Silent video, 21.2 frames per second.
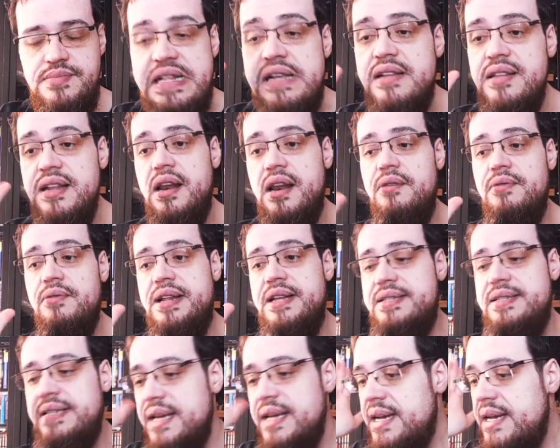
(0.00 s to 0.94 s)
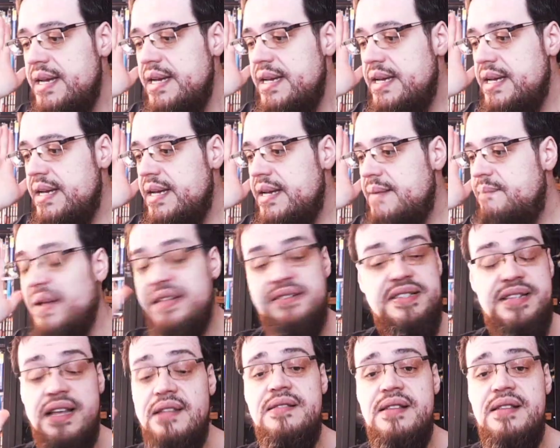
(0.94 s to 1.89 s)
dealing with this. But
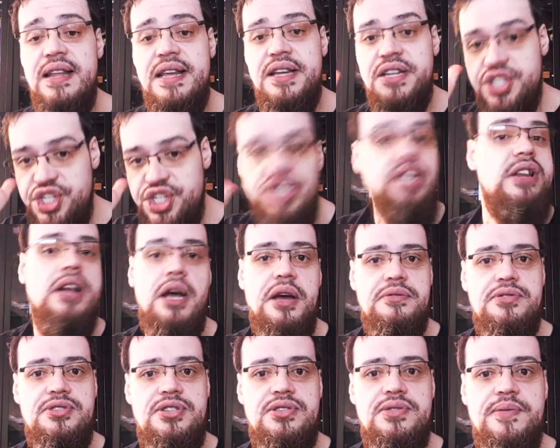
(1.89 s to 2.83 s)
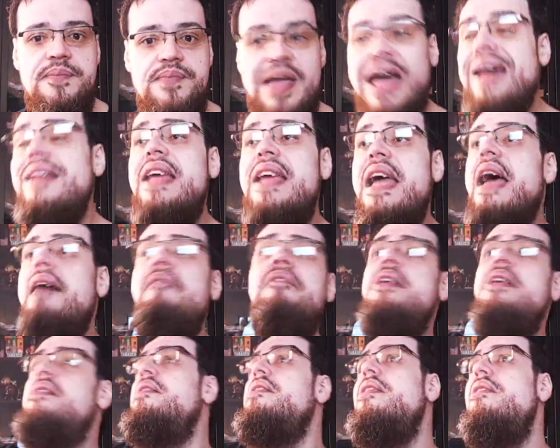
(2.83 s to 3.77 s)
suddenly she knows, and they have
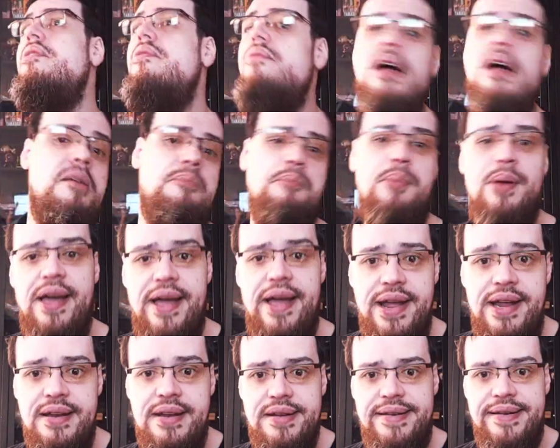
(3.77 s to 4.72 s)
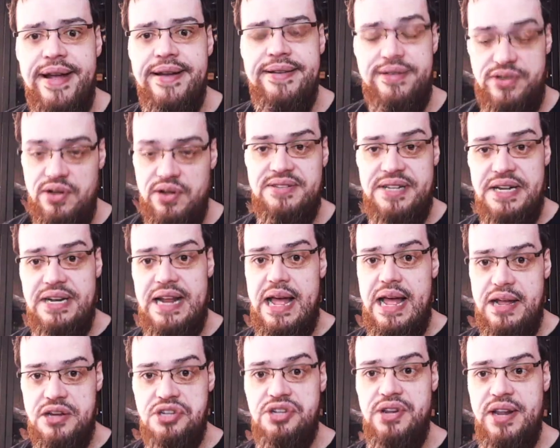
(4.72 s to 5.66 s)
a new airplane that doesn't
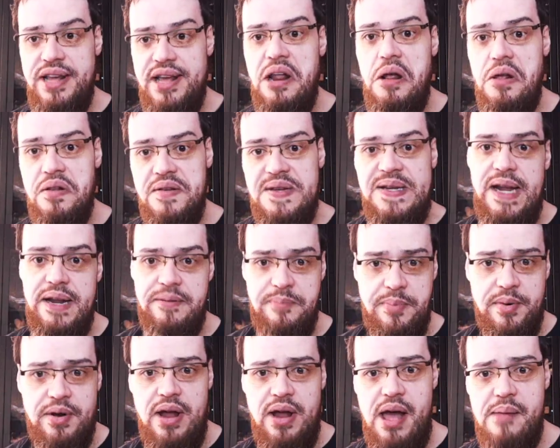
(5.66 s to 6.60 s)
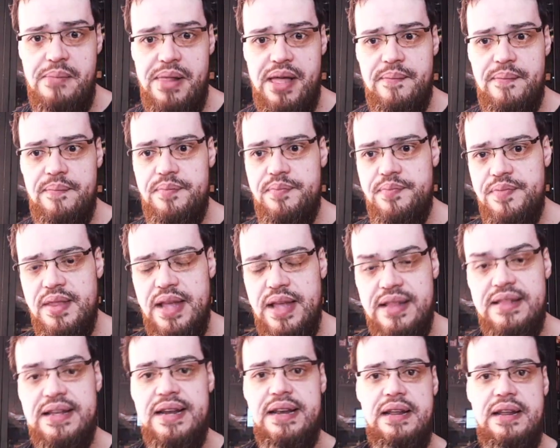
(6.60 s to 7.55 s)
actually cause that problem,
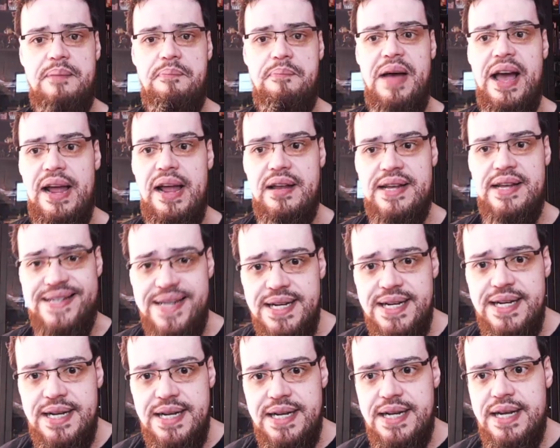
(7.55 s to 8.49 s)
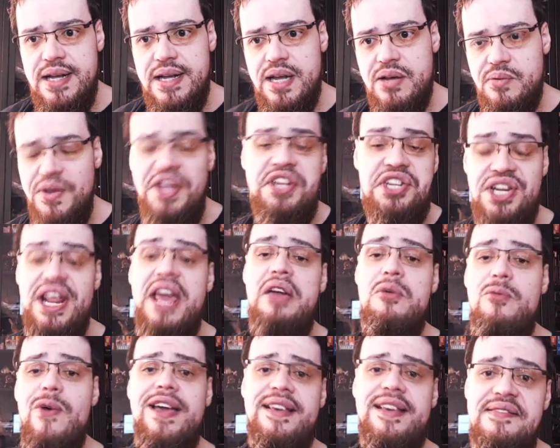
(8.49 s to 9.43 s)
and they need a pilot, which they
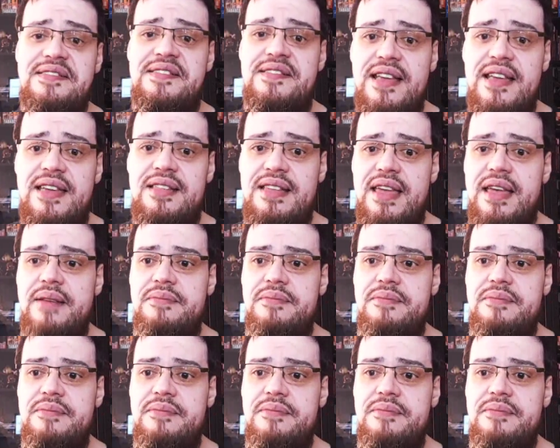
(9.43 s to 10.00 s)
wasted